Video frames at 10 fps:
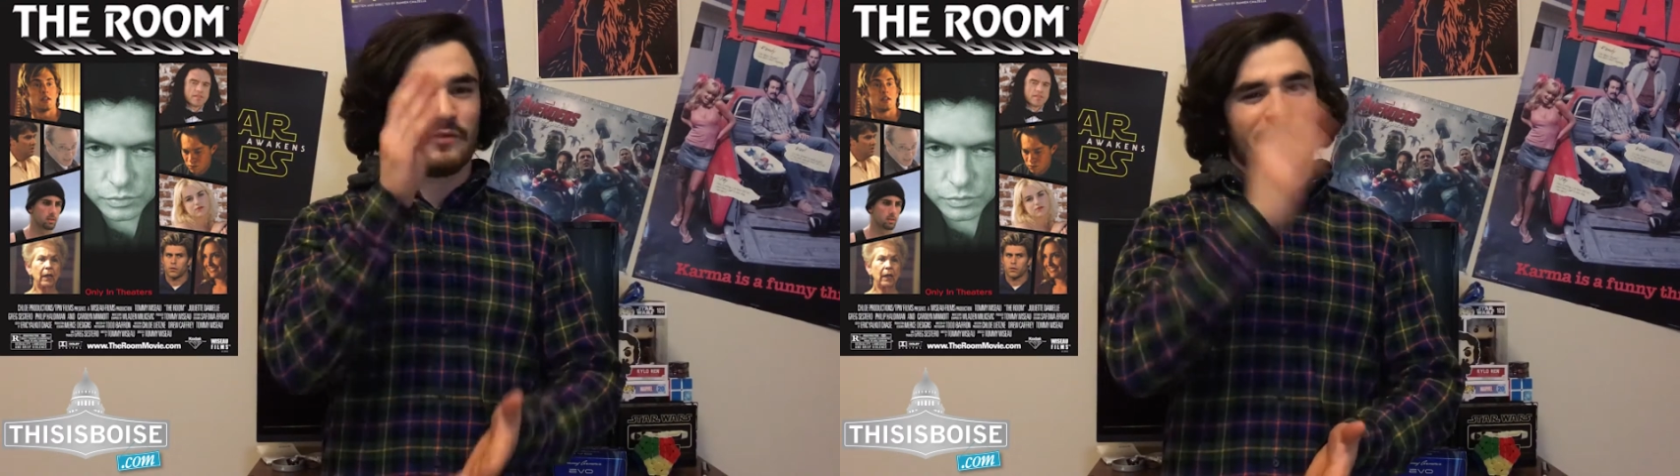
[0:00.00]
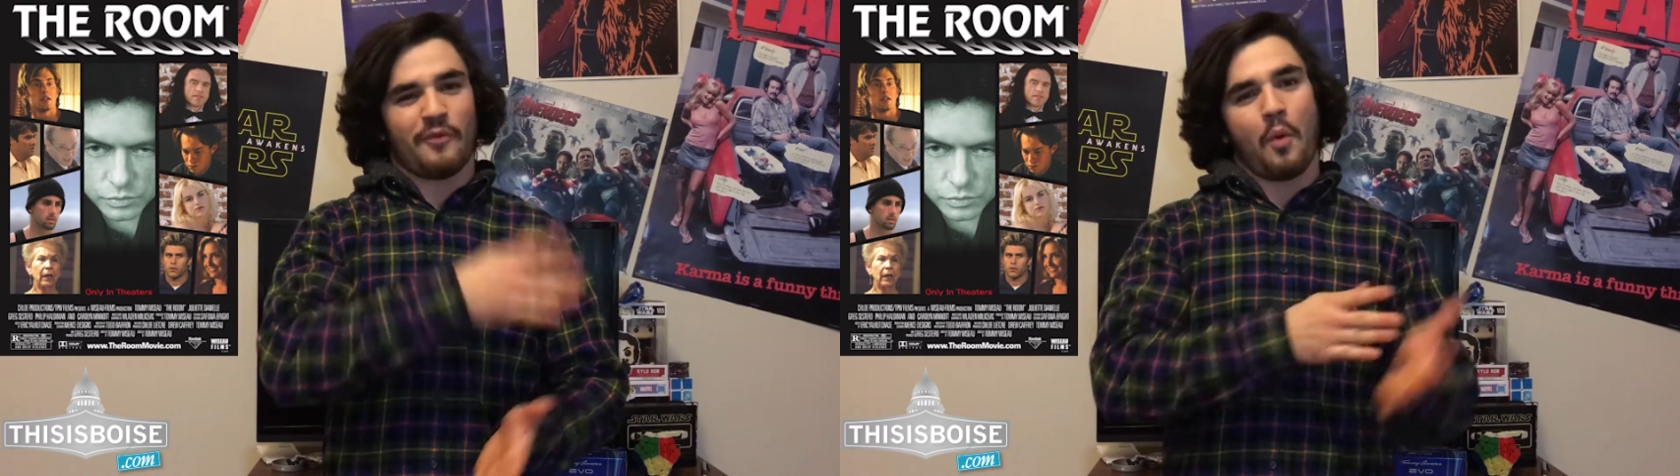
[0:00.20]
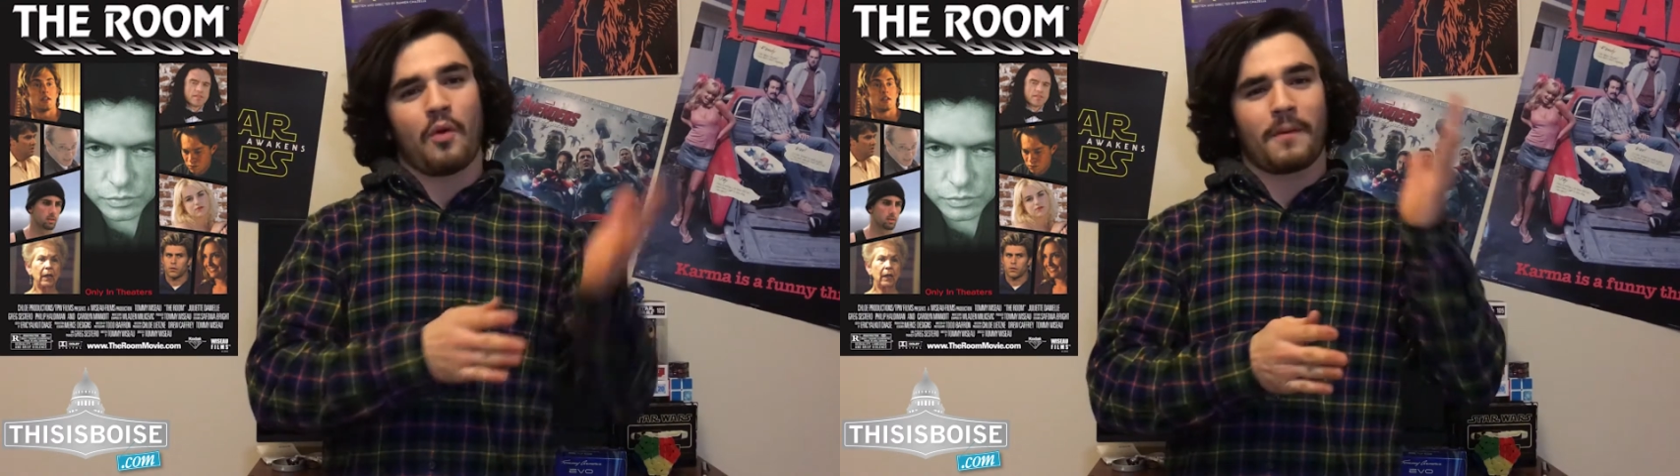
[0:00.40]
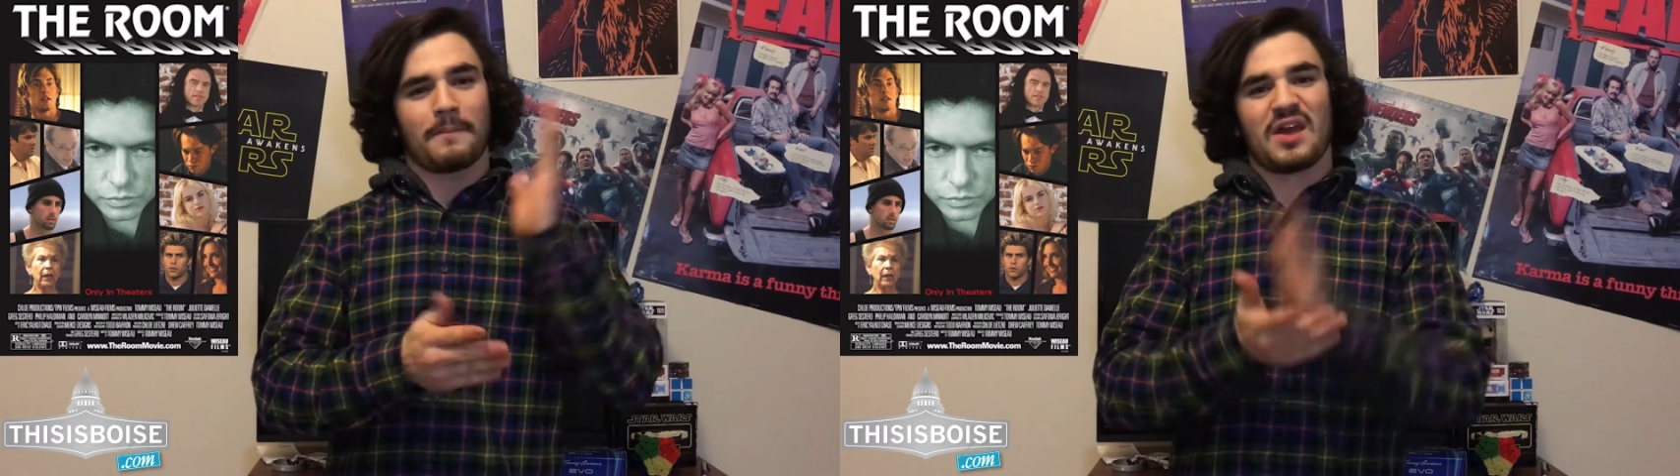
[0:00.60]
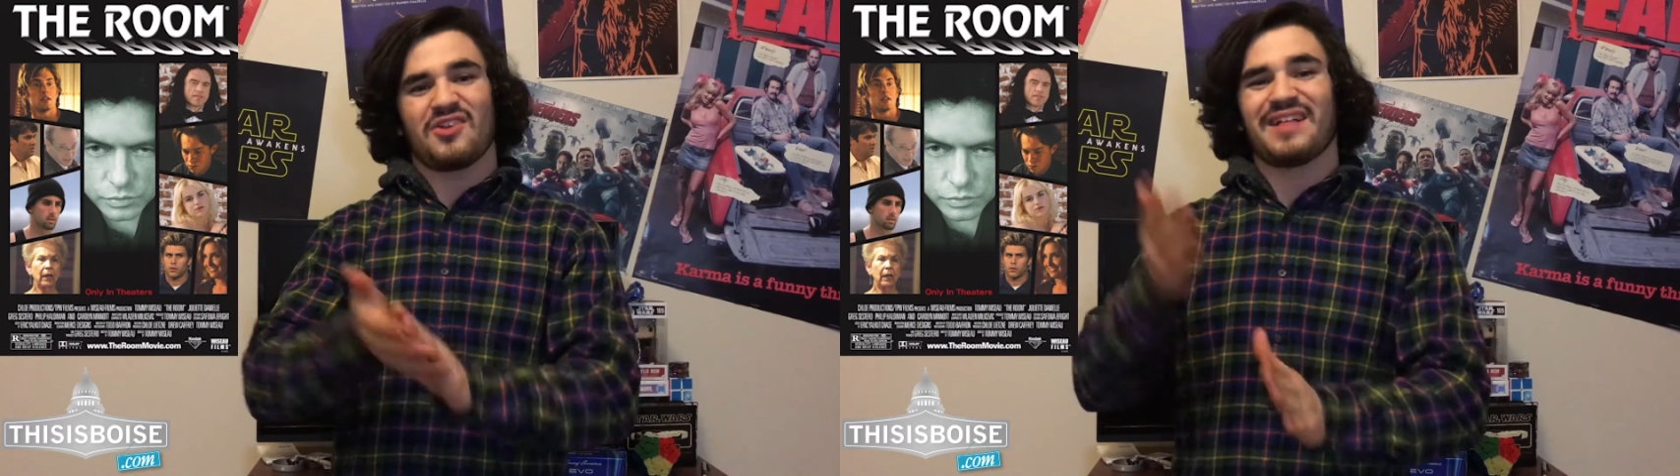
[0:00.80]
before,
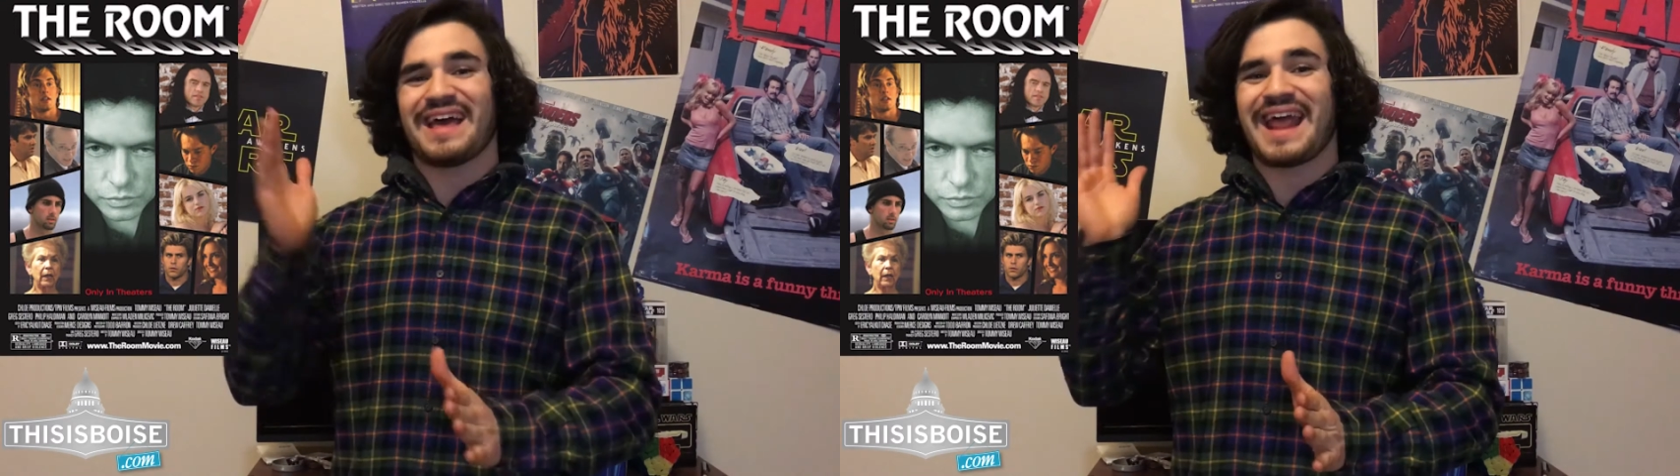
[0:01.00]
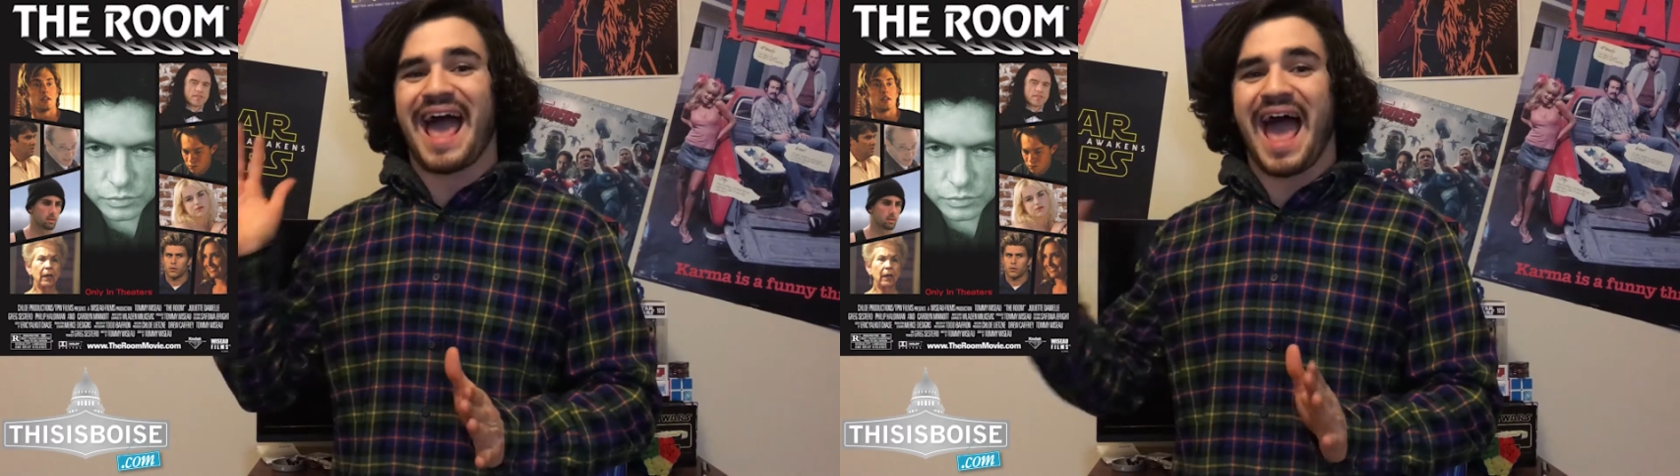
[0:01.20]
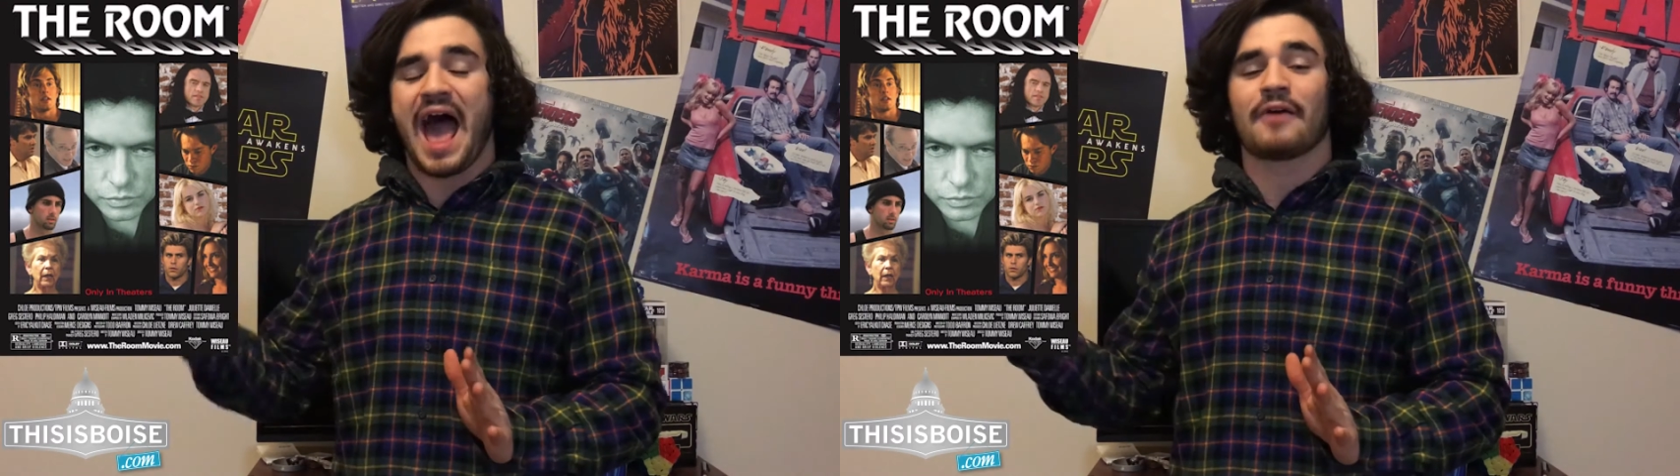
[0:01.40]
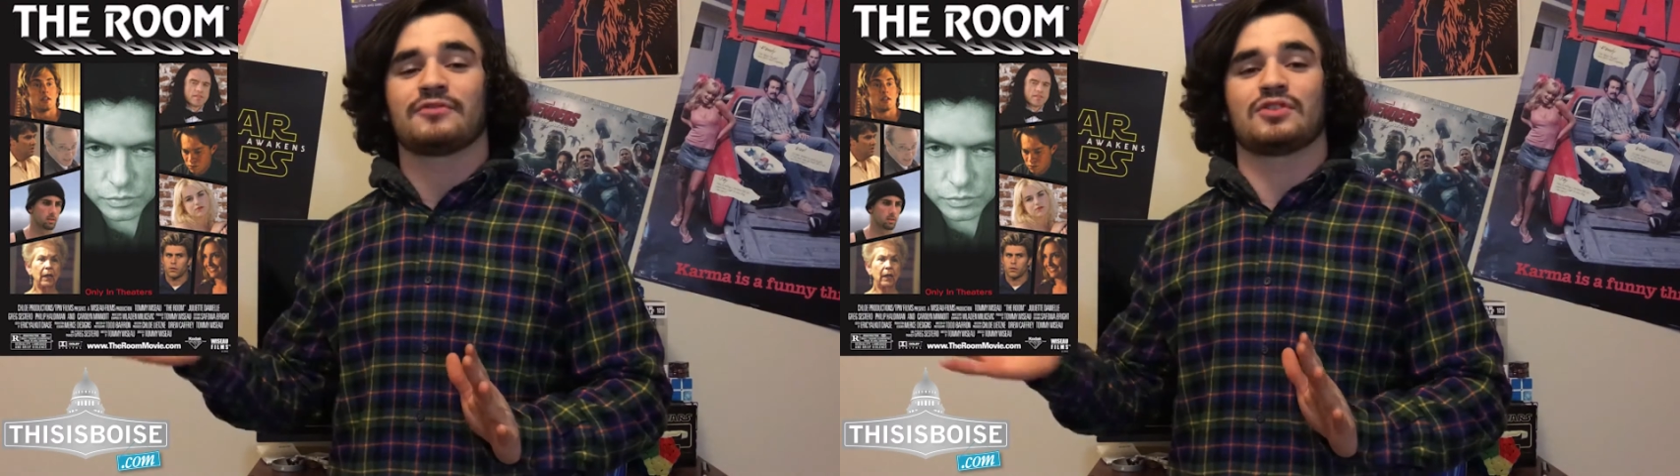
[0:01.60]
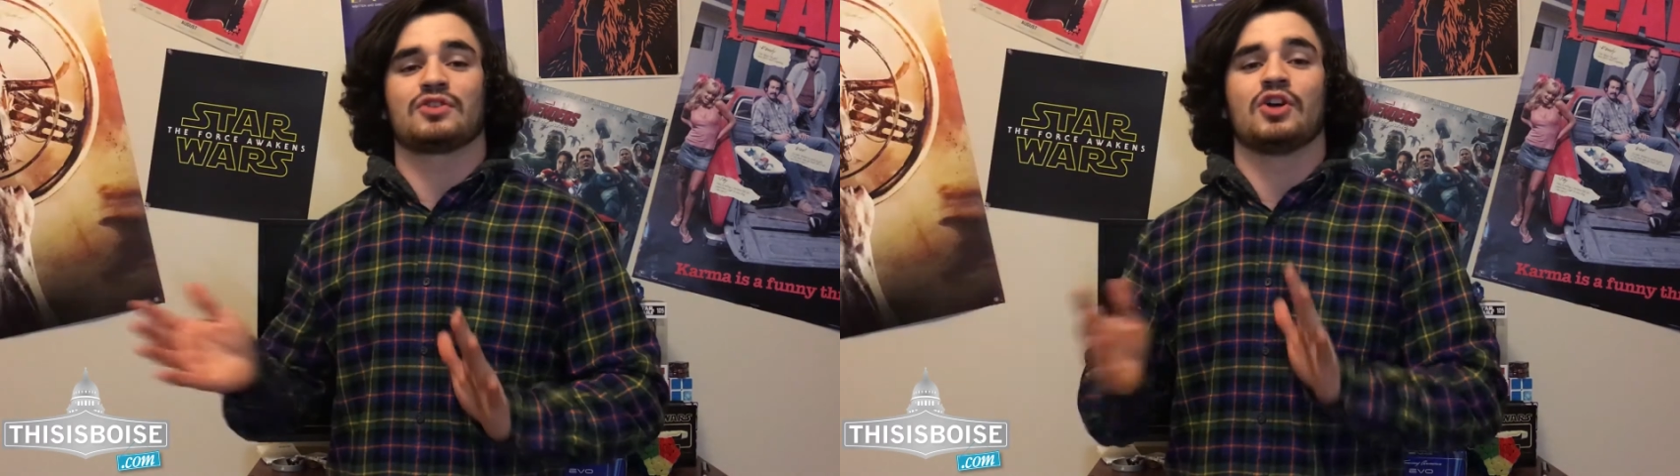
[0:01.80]
middle, and
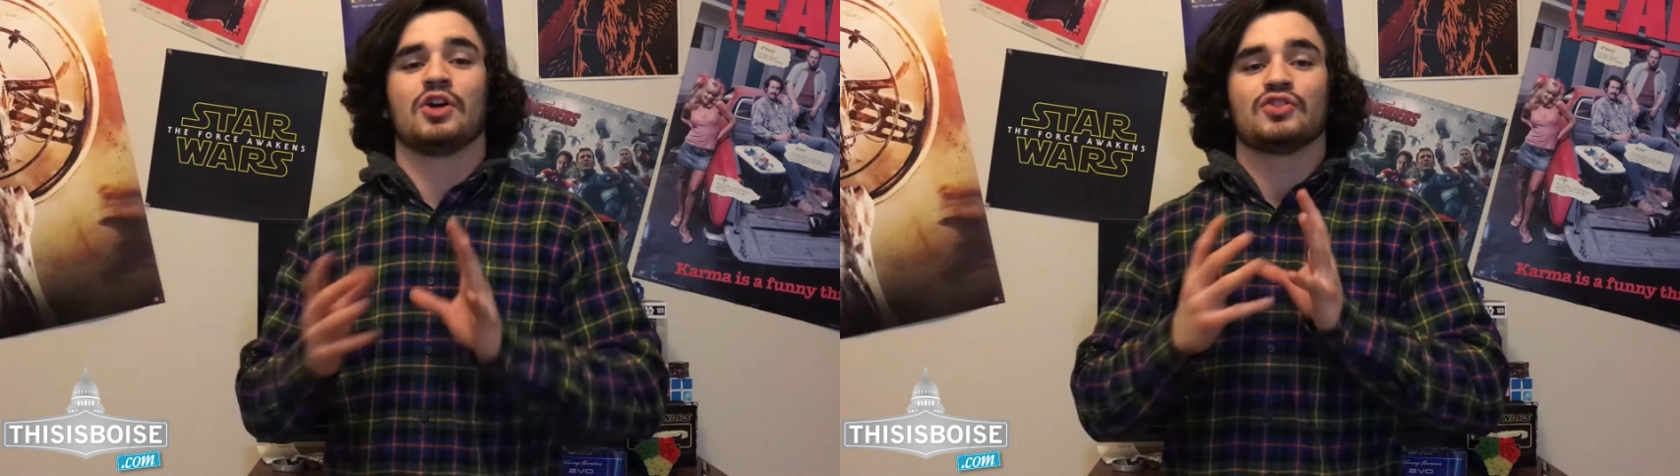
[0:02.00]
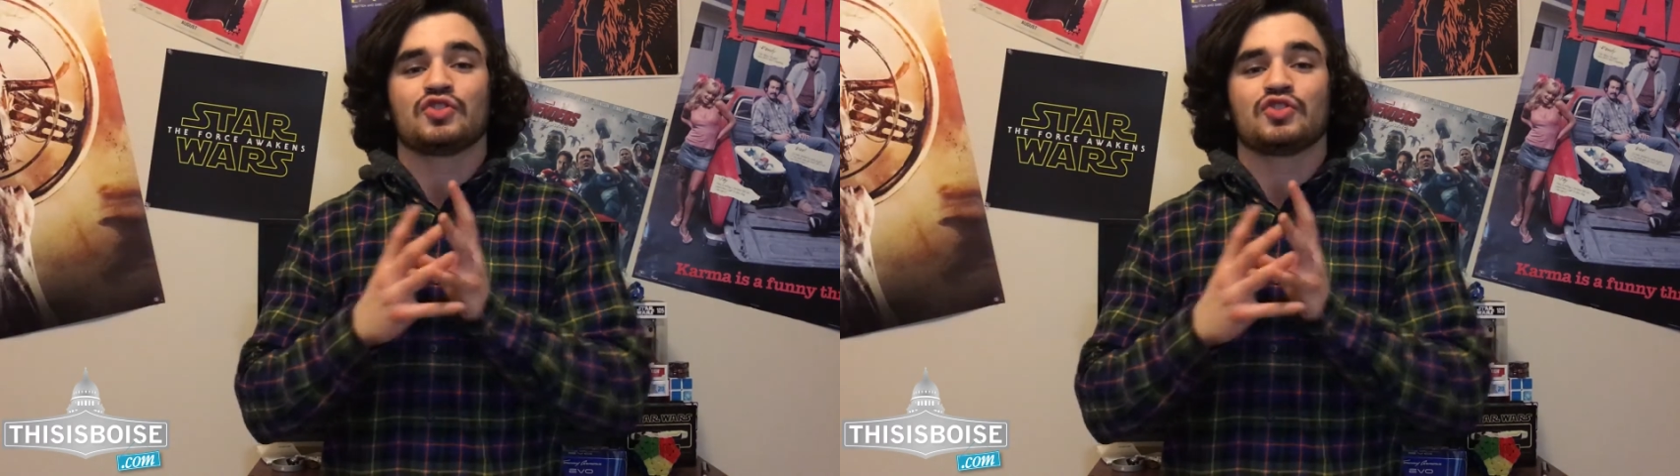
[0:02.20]
after.